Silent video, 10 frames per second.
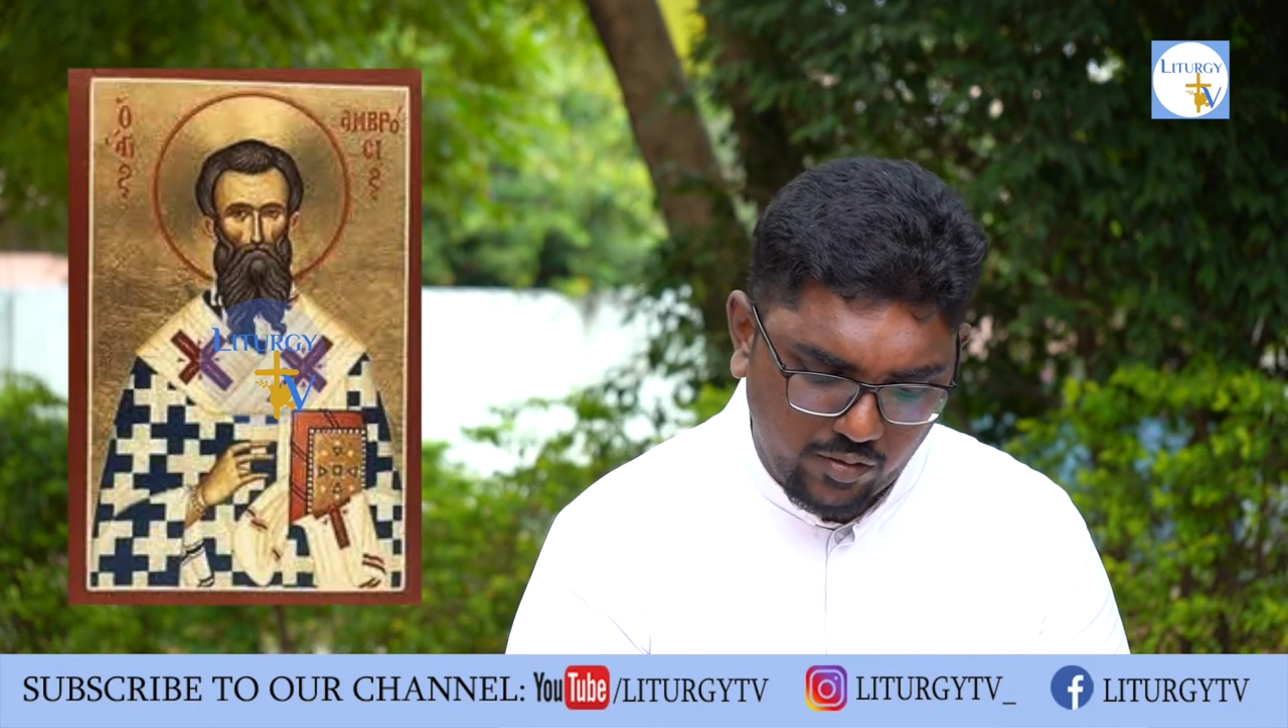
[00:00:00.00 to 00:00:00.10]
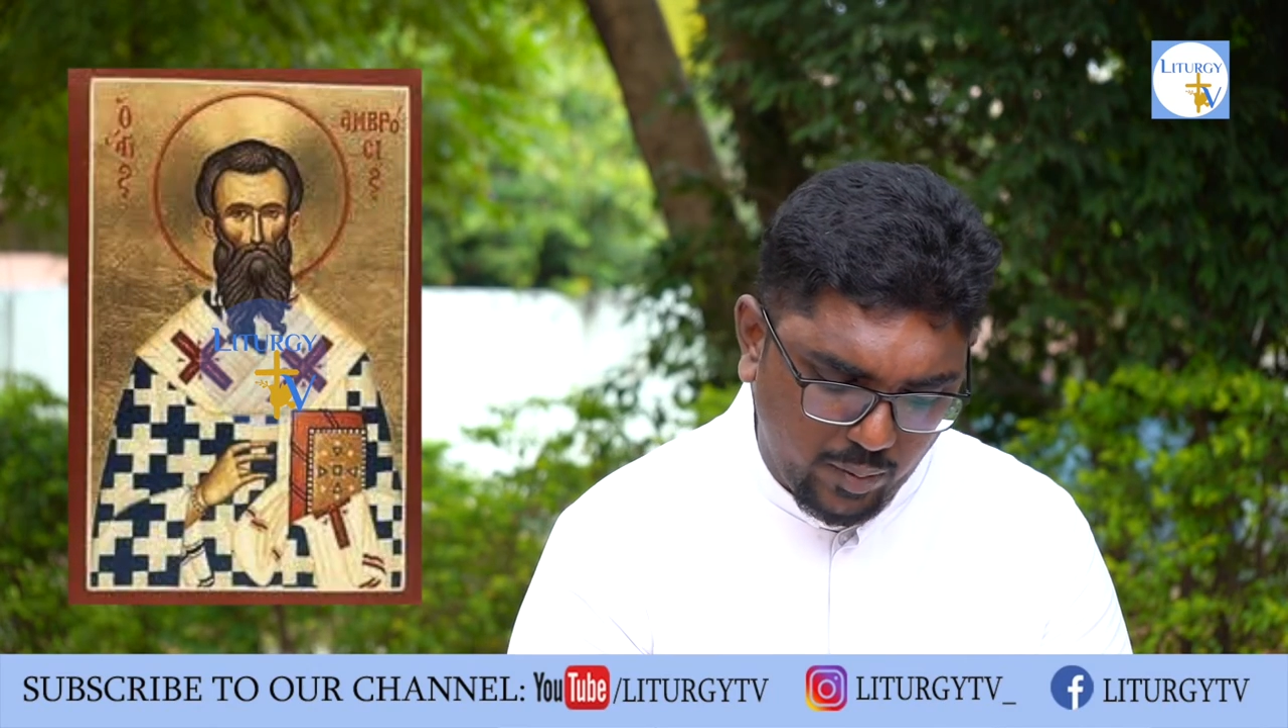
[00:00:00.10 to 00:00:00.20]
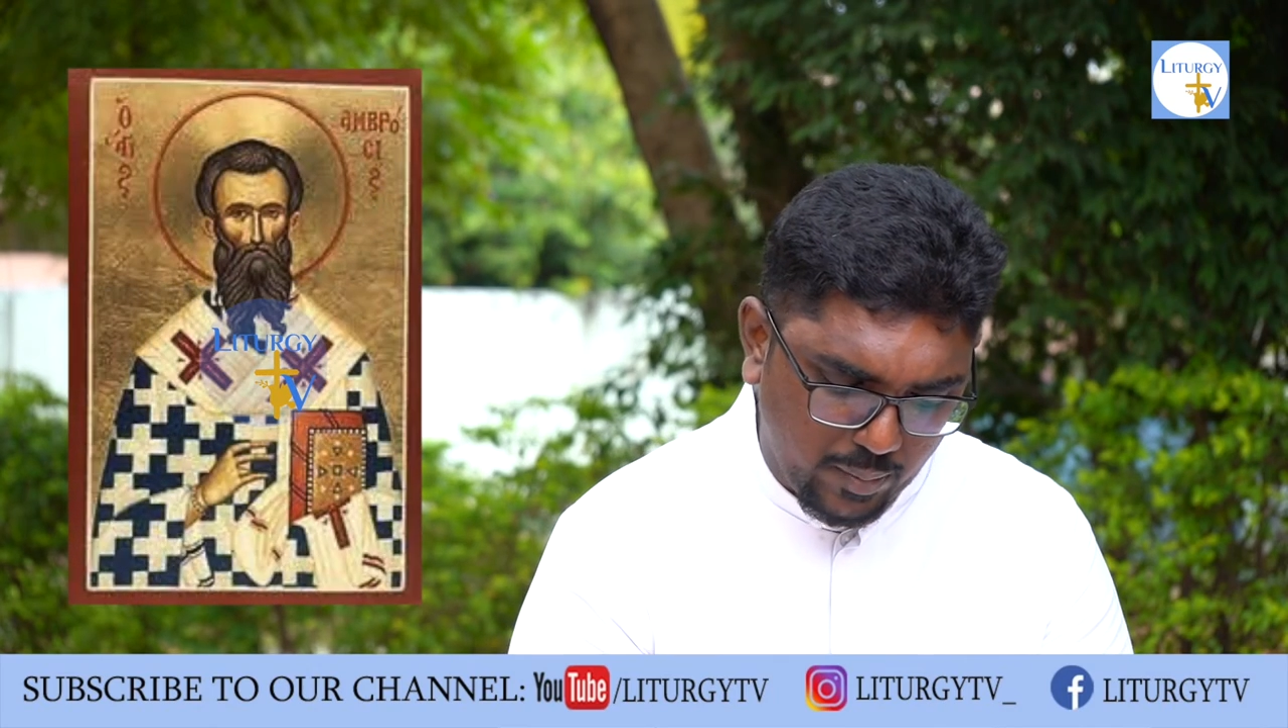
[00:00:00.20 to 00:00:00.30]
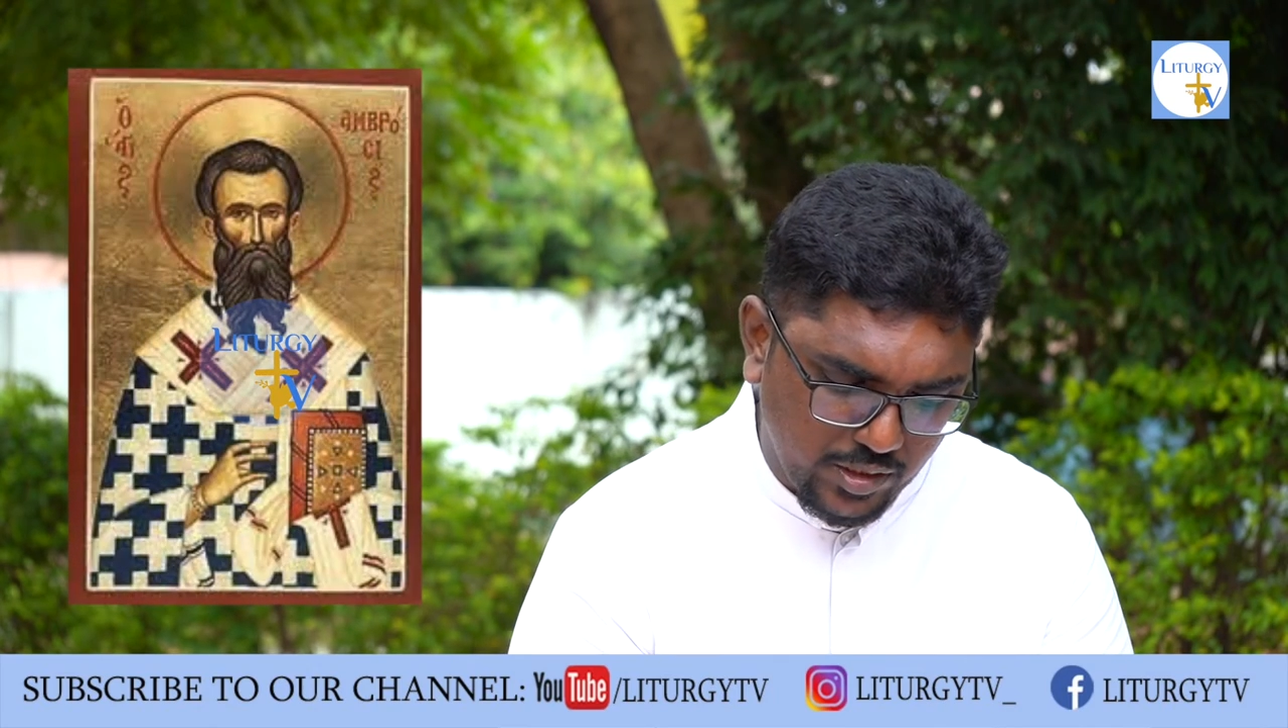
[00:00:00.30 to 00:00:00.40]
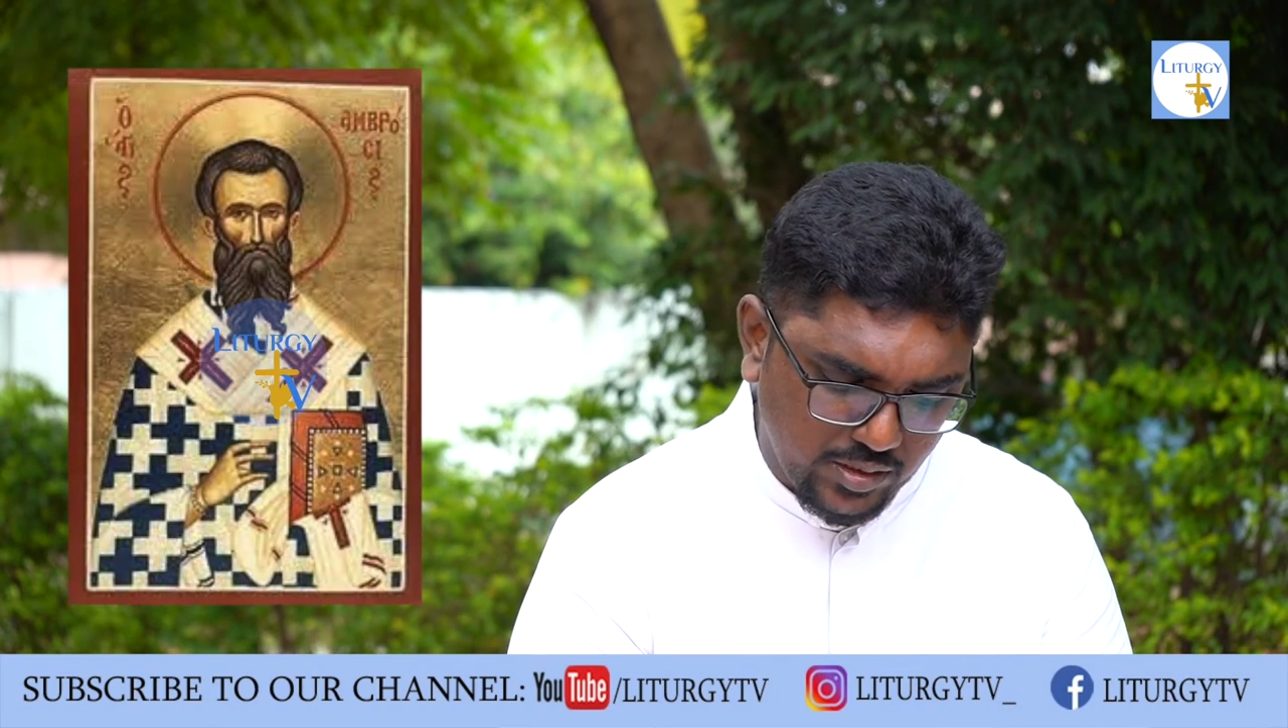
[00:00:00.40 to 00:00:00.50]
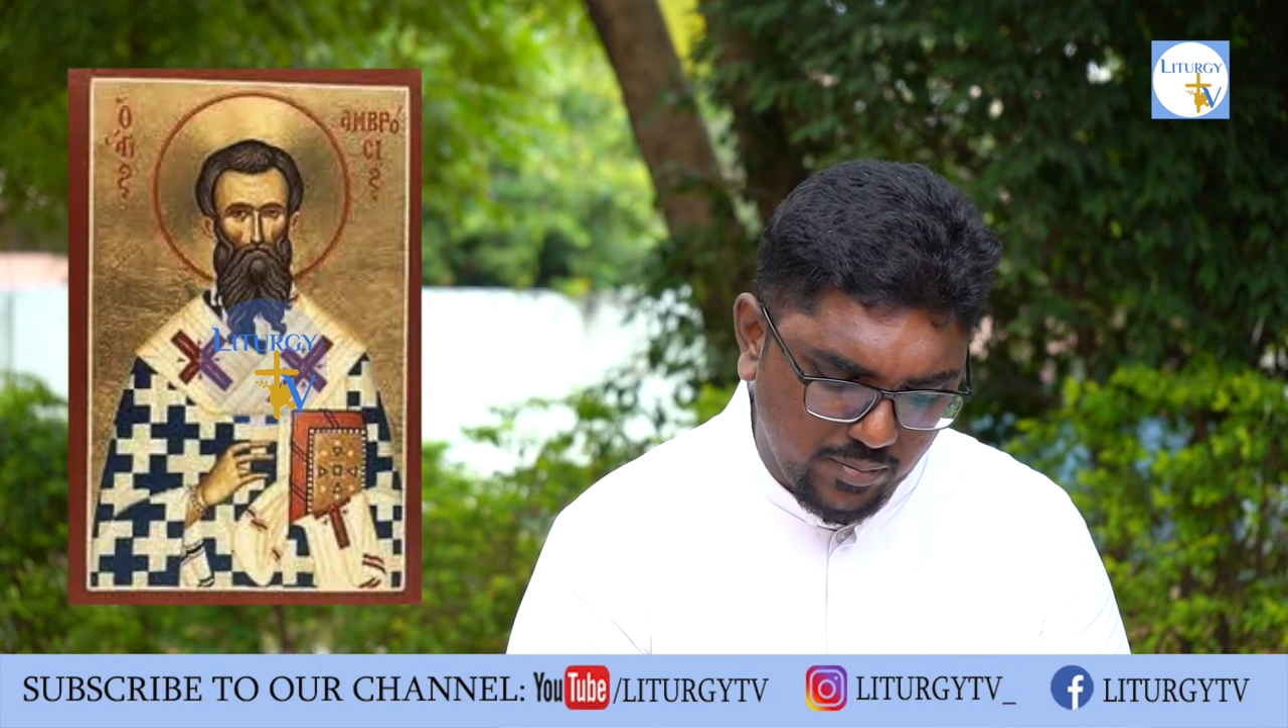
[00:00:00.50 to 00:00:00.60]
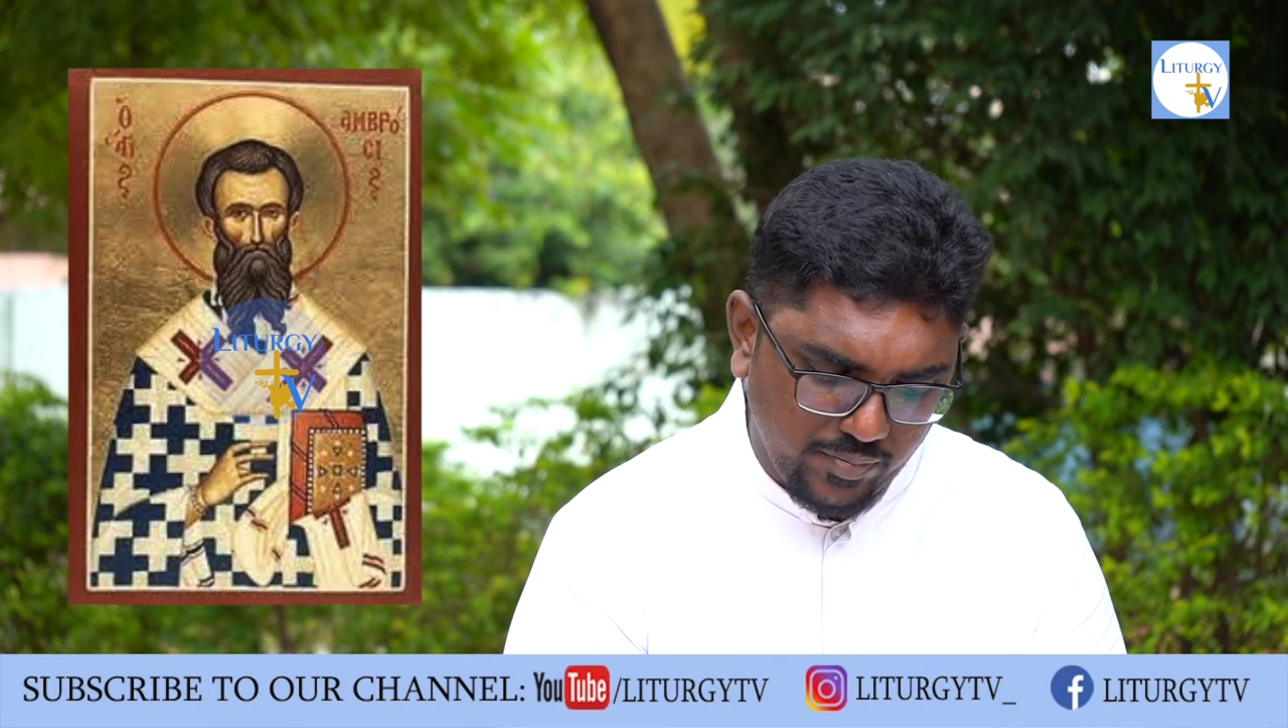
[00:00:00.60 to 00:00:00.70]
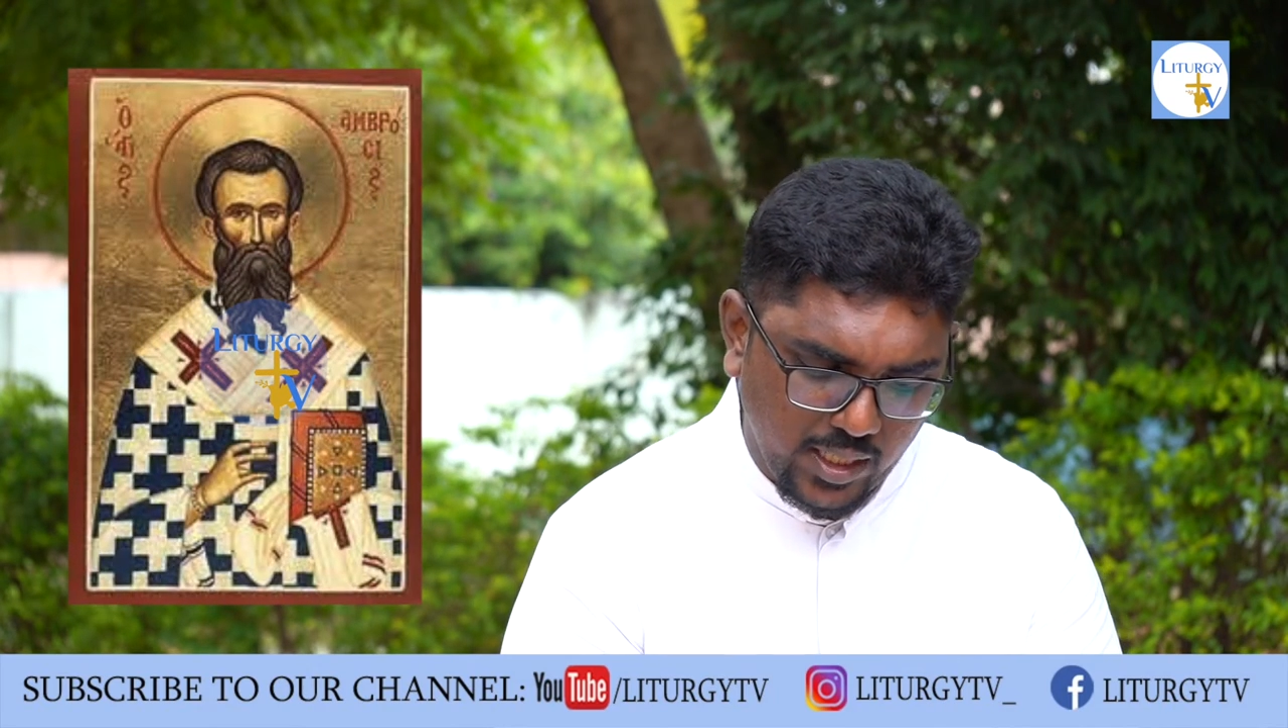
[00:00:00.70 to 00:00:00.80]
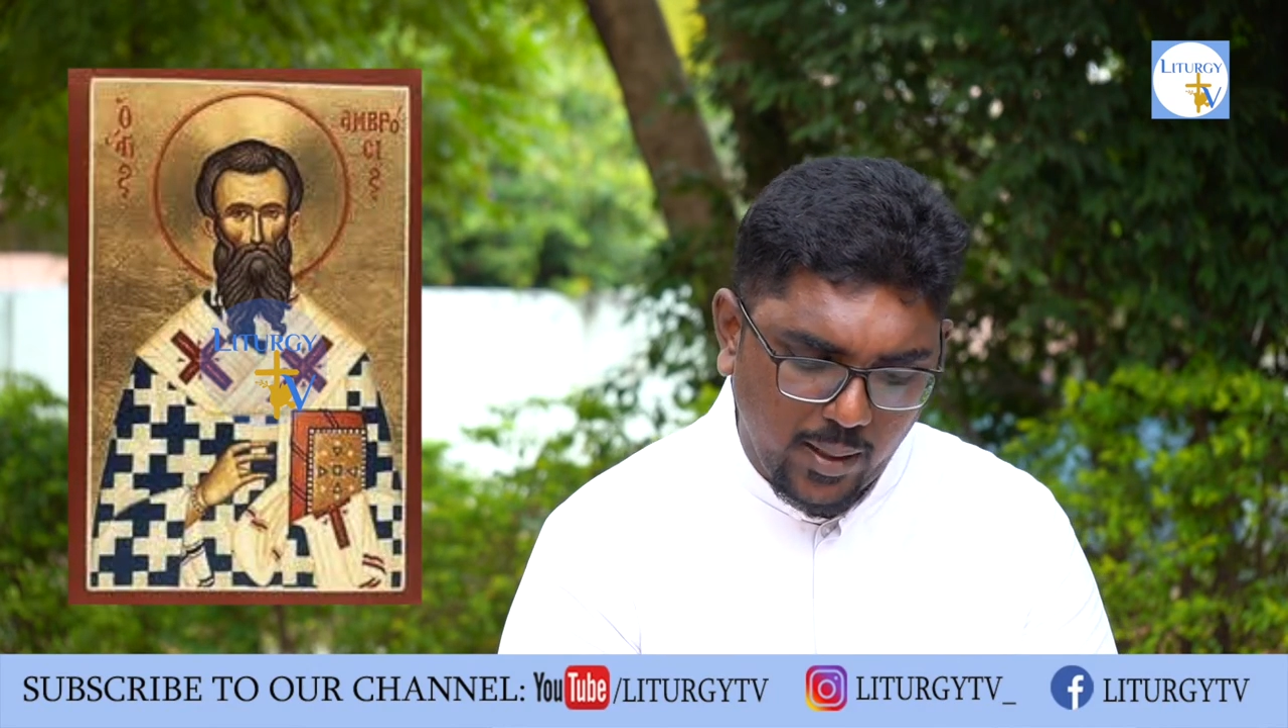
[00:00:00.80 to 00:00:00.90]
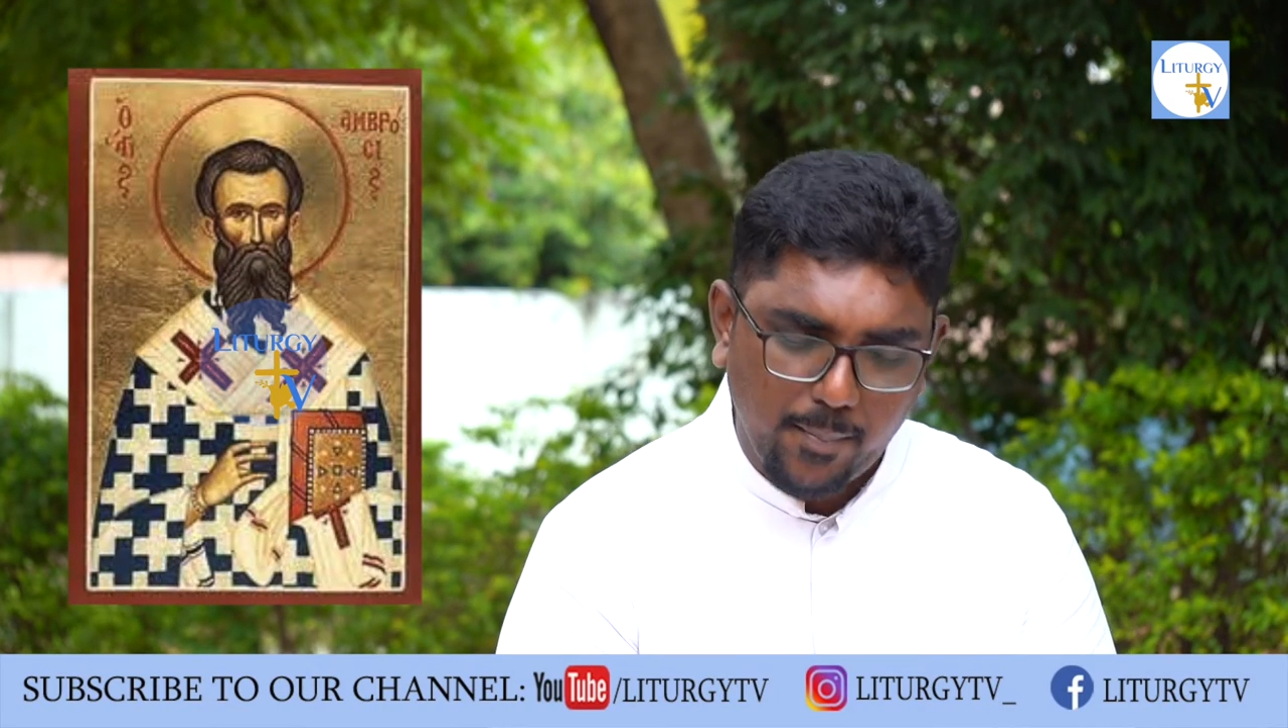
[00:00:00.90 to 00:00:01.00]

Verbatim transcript: of baptism